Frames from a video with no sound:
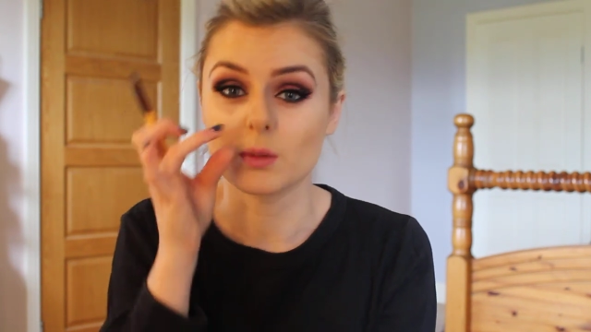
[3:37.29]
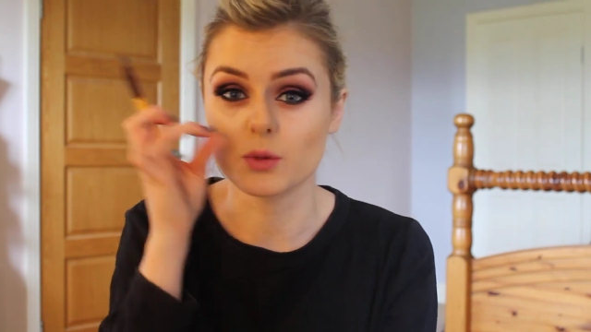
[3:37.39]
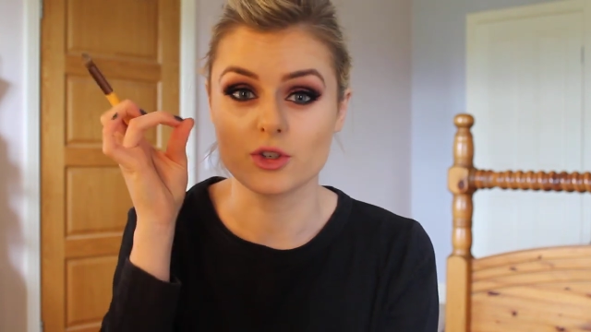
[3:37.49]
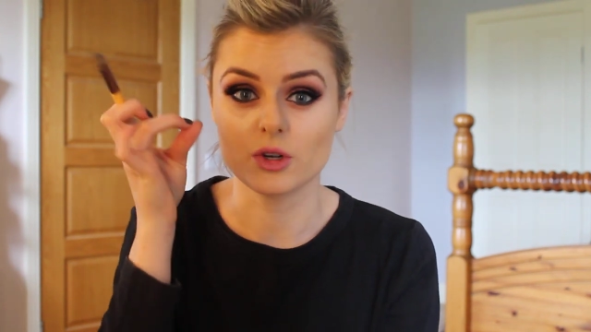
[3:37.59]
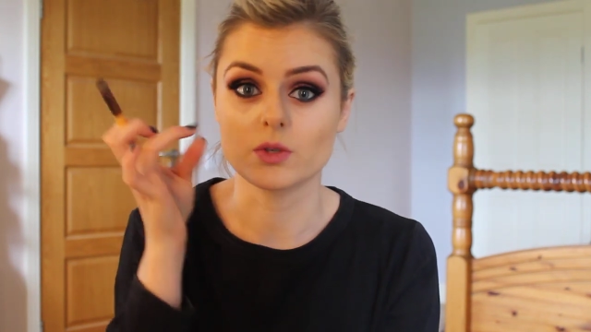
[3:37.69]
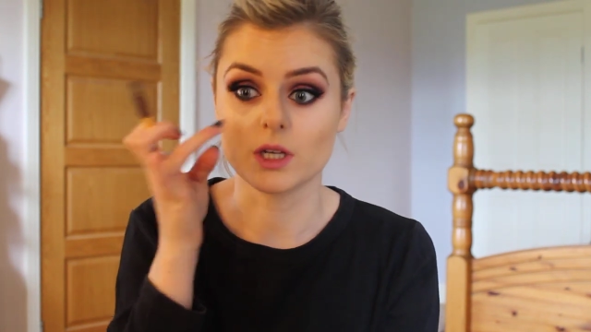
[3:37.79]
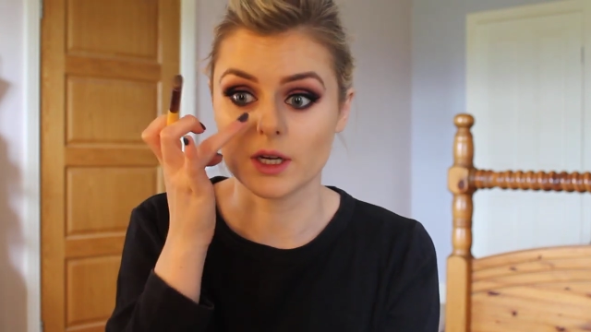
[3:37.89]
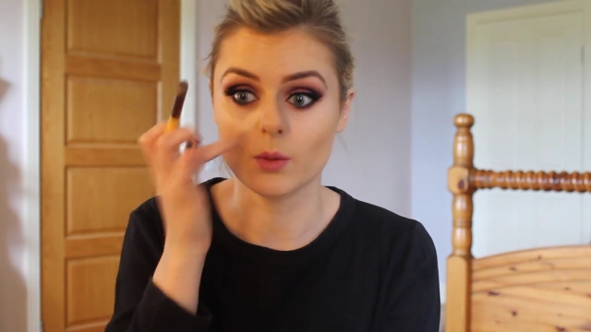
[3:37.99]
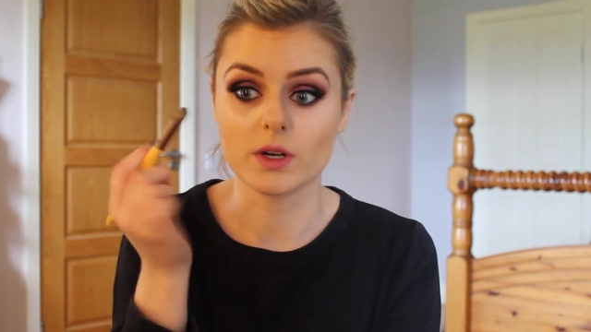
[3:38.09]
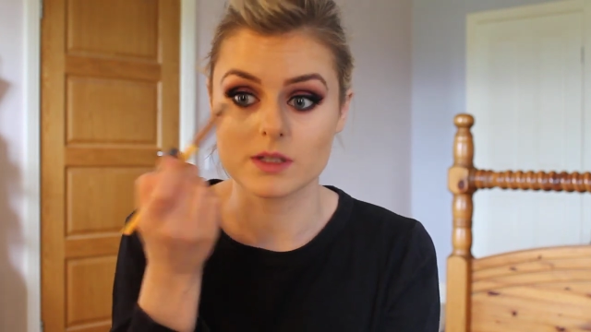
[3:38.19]
it'll protrude the
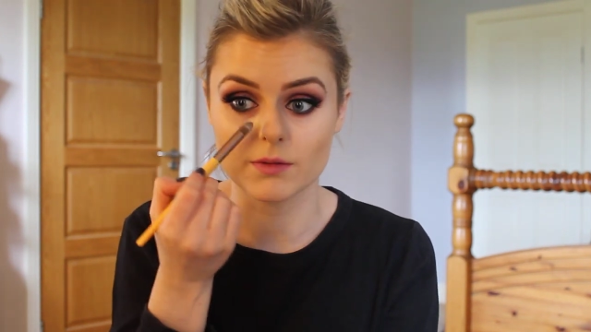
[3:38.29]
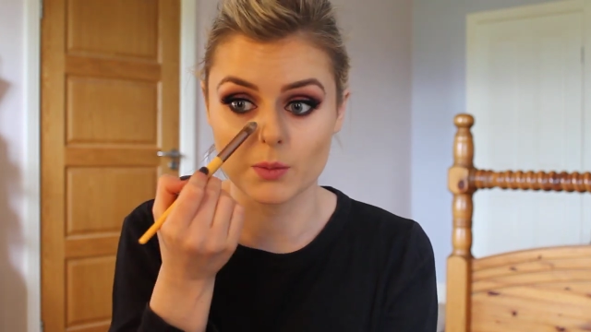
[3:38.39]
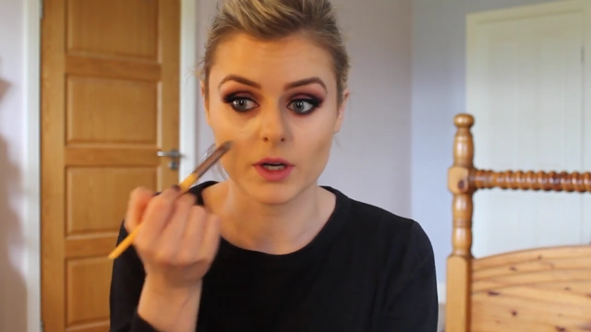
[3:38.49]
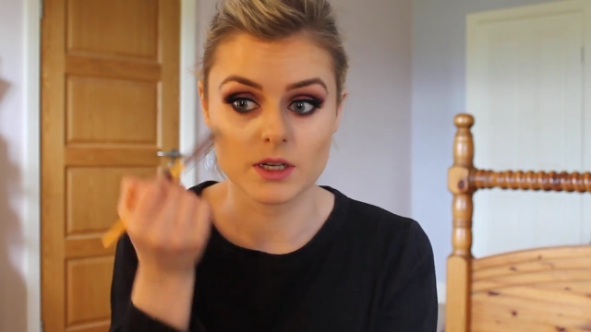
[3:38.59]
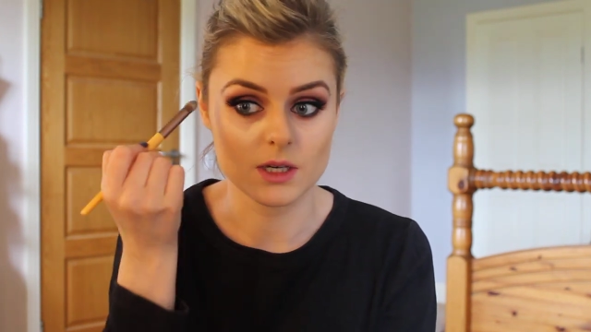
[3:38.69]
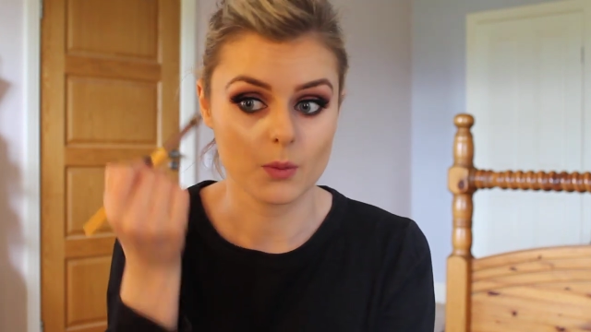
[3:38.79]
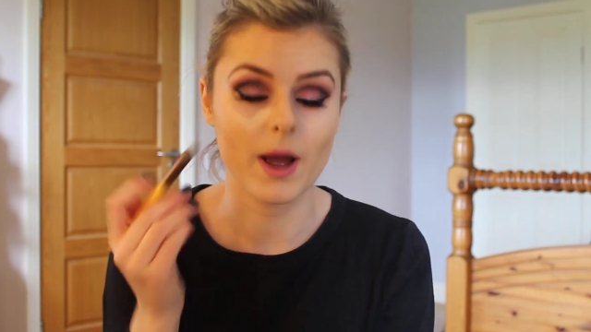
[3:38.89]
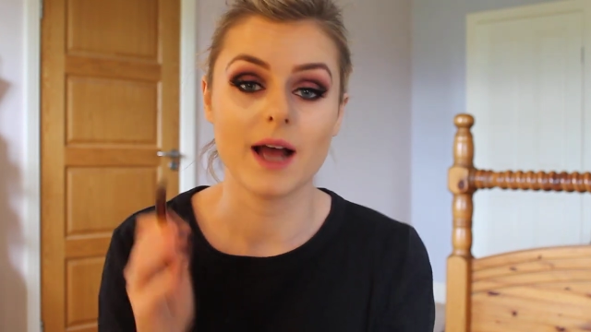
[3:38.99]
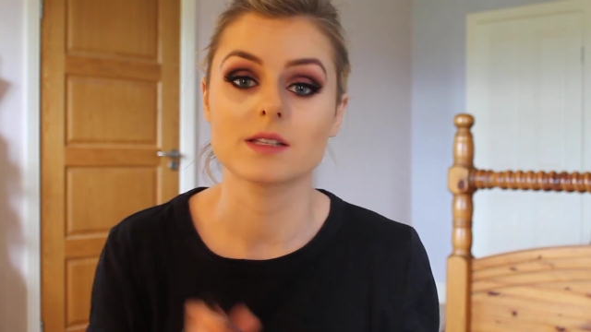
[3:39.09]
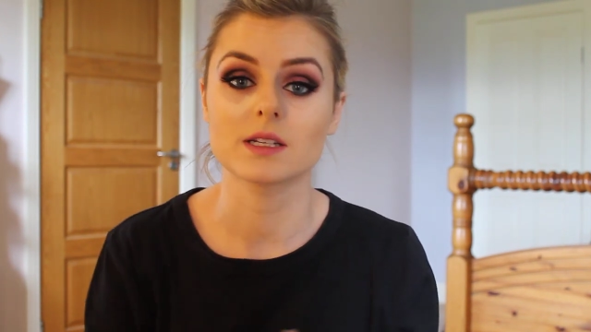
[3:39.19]
line, whereas if you bring it down
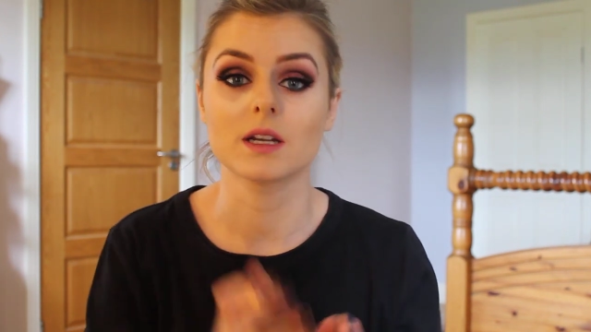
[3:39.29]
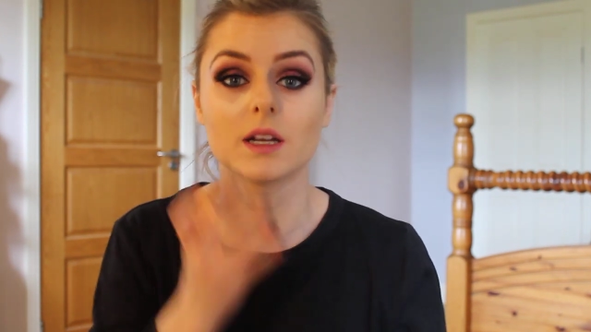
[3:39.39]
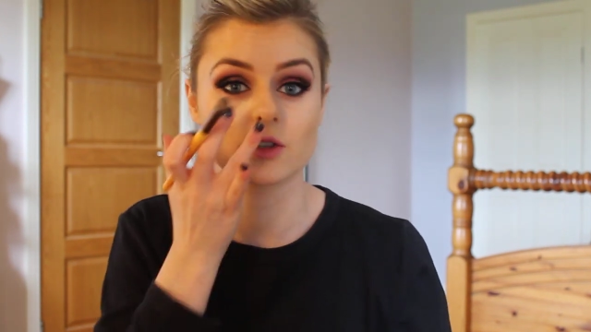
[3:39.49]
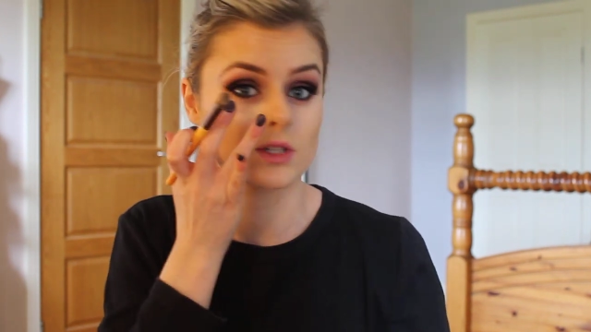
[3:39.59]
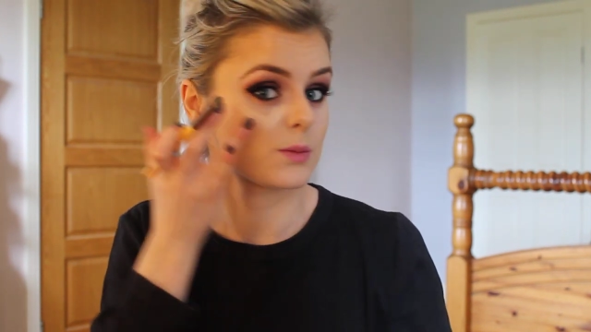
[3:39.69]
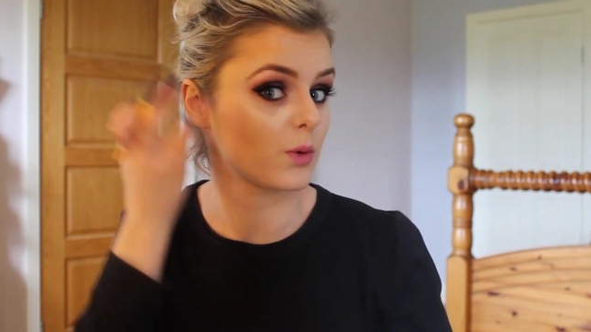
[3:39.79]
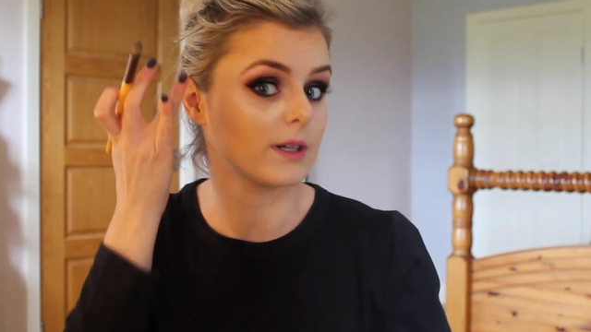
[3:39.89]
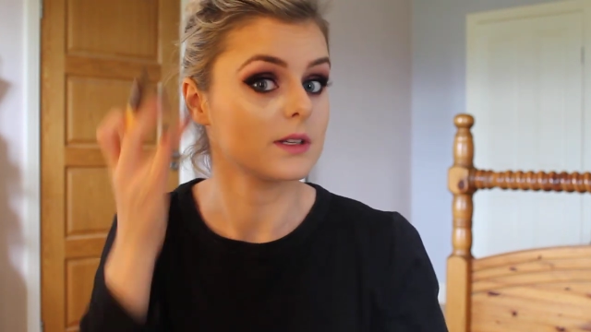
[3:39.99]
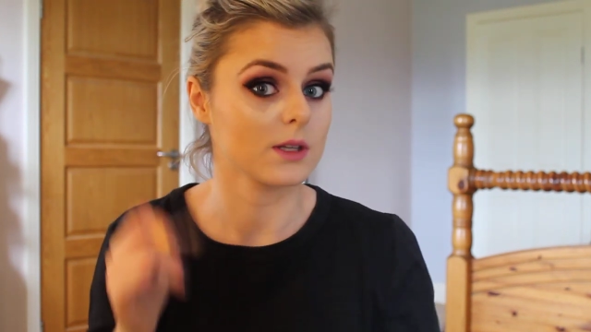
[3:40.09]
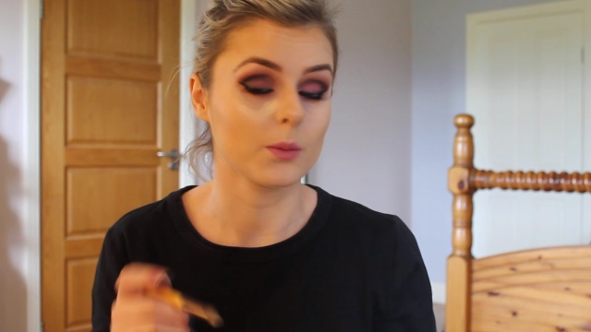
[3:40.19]
past it, it just
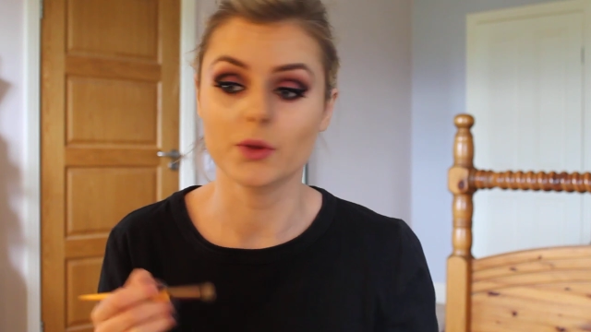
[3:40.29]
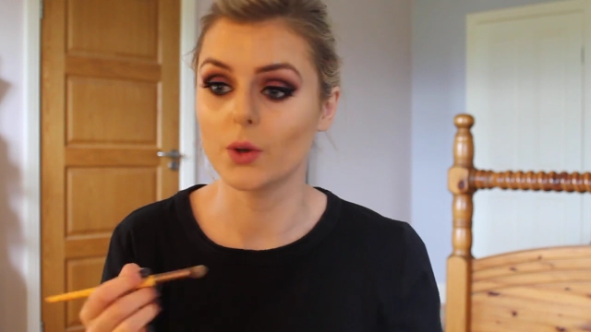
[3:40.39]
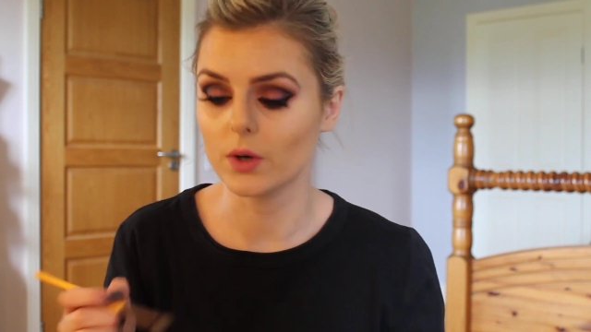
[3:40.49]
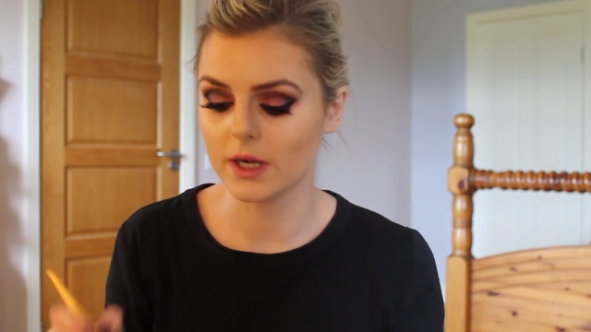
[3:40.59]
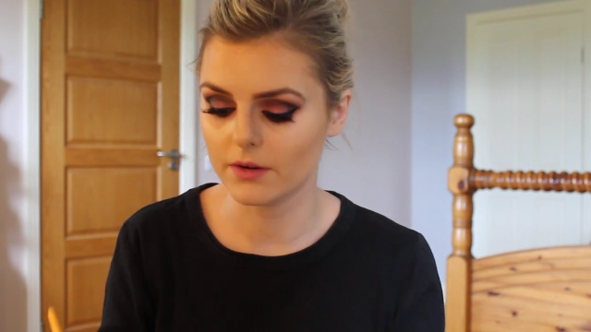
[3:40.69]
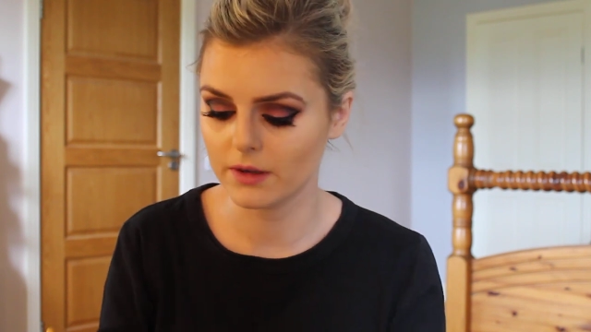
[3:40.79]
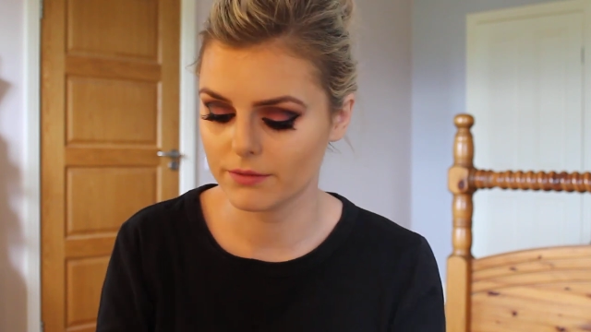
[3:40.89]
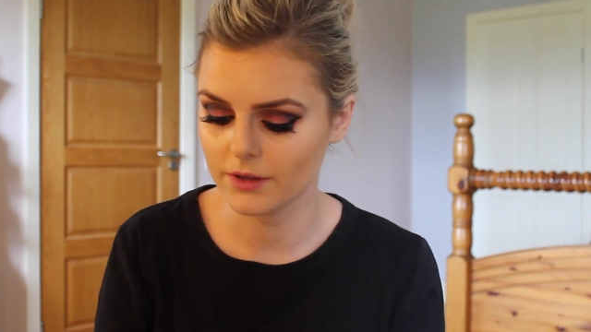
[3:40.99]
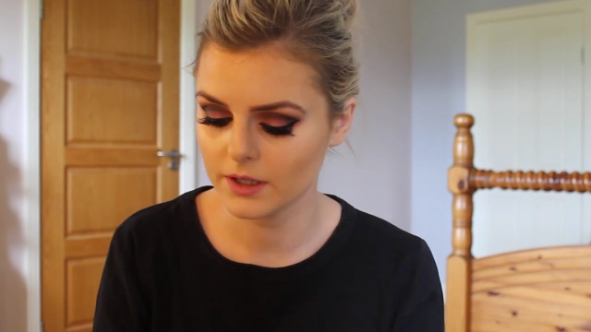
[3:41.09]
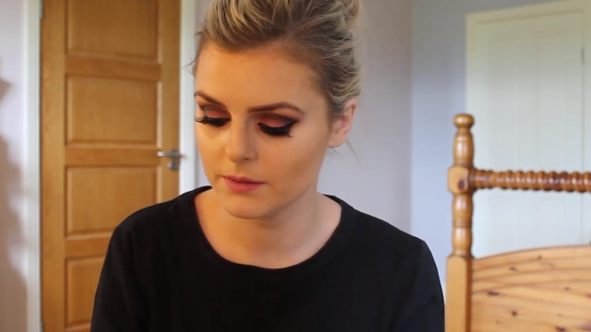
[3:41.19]
brightens up the whole area
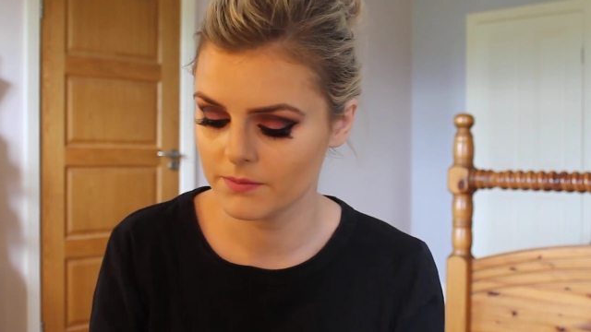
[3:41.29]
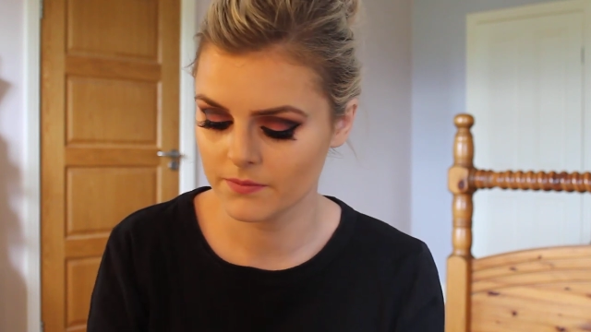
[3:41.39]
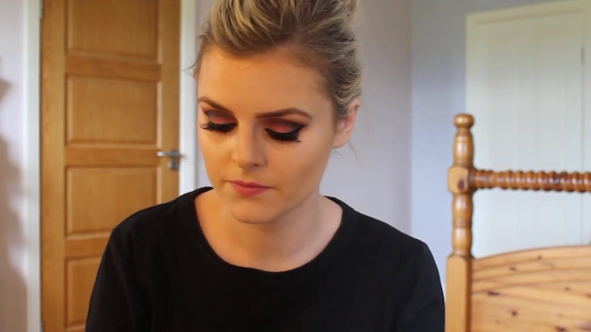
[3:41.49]
for you.